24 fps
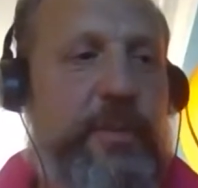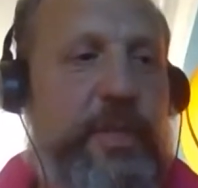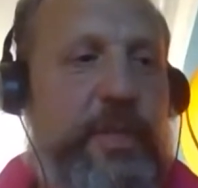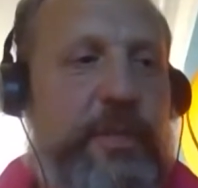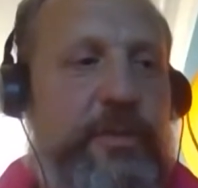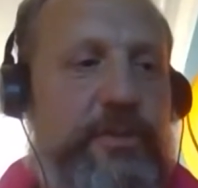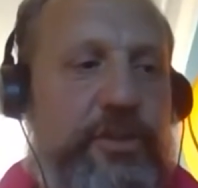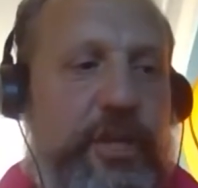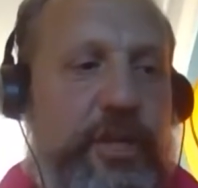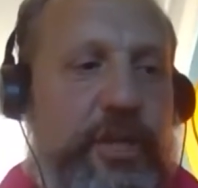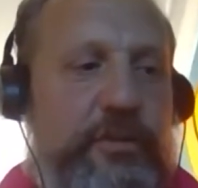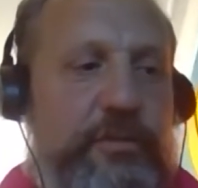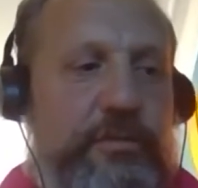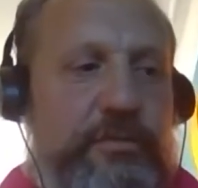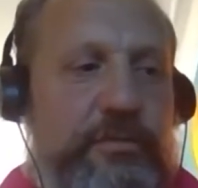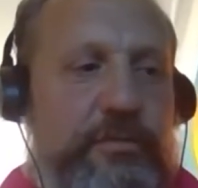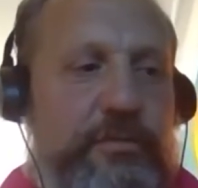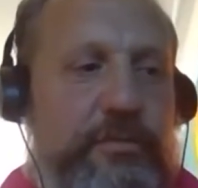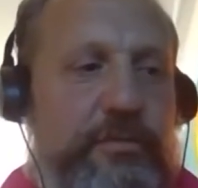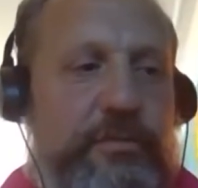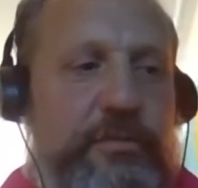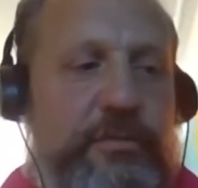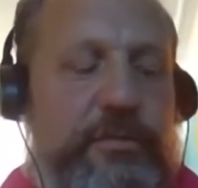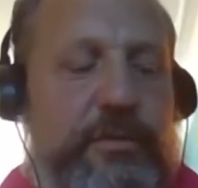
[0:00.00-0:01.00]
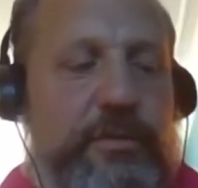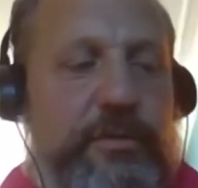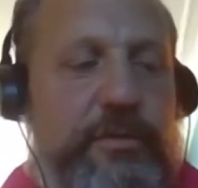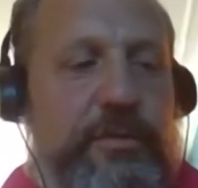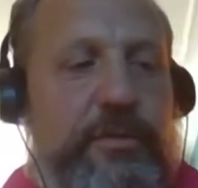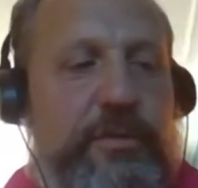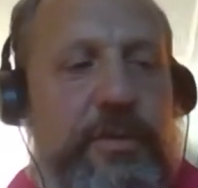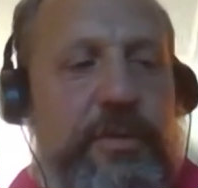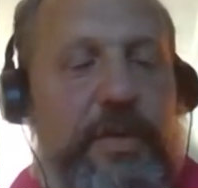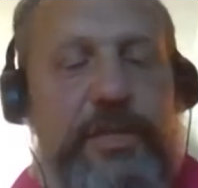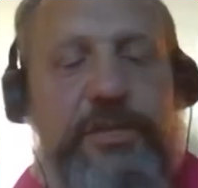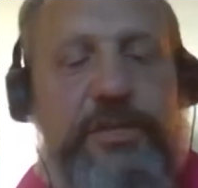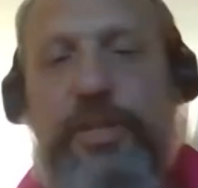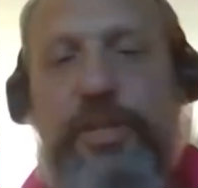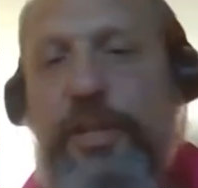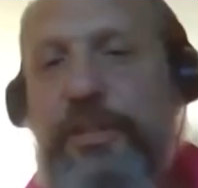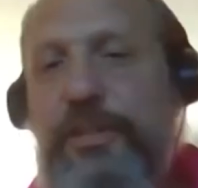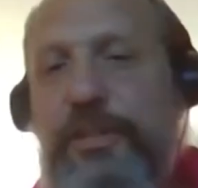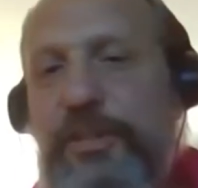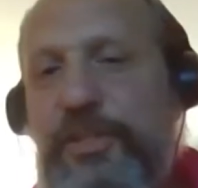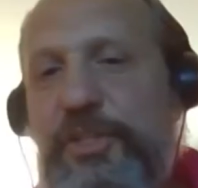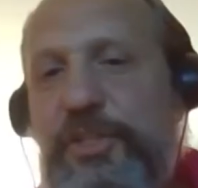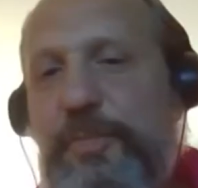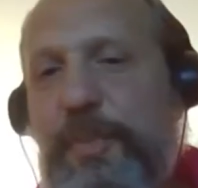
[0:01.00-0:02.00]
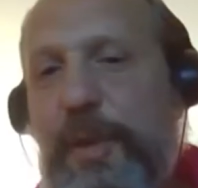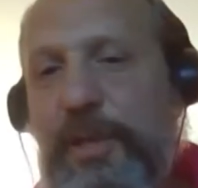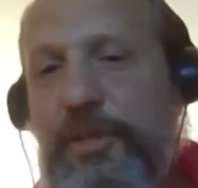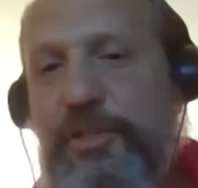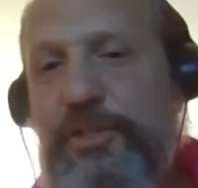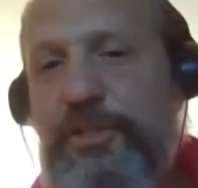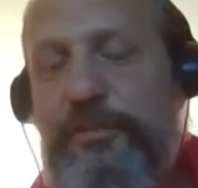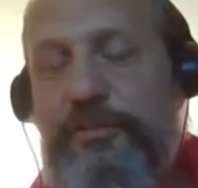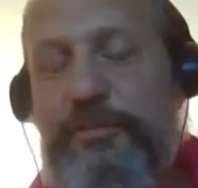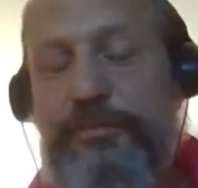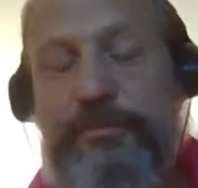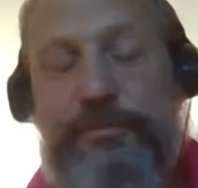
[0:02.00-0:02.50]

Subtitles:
So it's nothing special.